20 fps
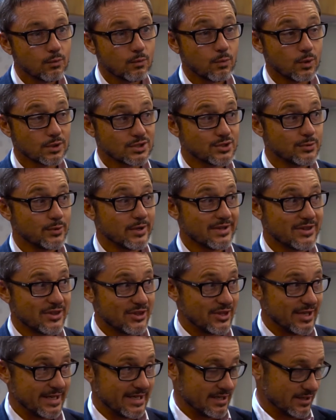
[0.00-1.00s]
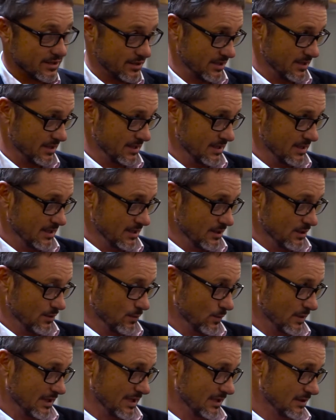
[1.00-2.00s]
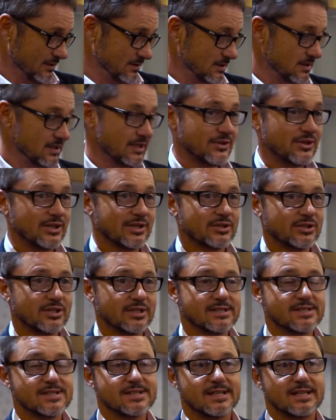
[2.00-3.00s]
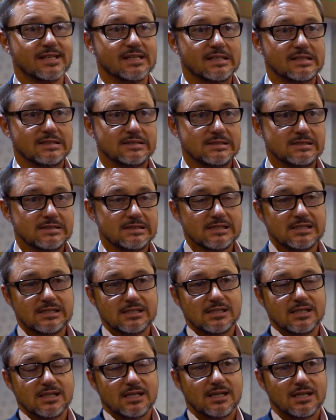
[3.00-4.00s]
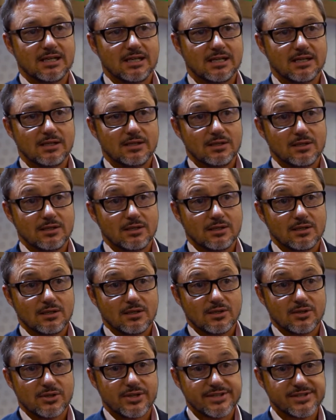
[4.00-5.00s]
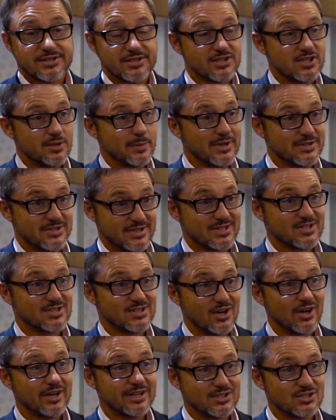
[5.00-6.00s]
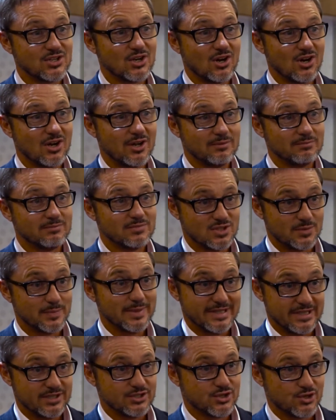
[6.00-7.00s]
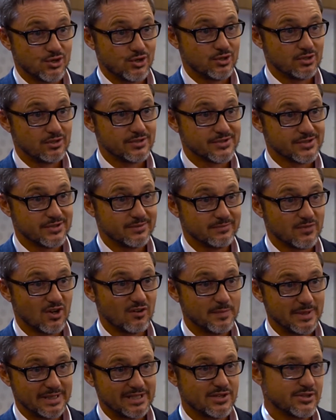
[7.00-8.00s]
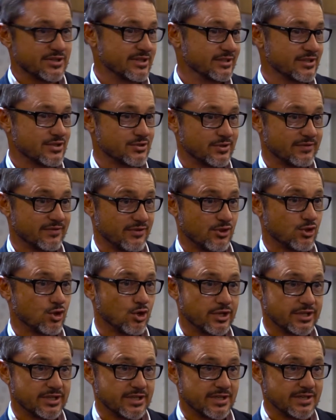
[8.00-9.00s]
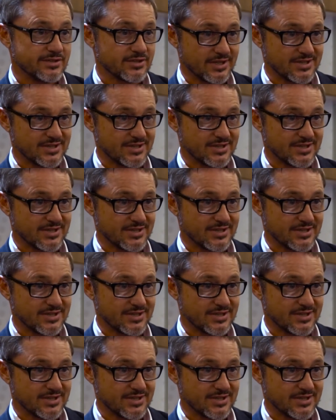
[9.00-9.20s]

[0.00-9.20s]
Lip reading: What do I think? Well, I think that this is the most exciting time to be in journalism. I've been in the industry for 30 years.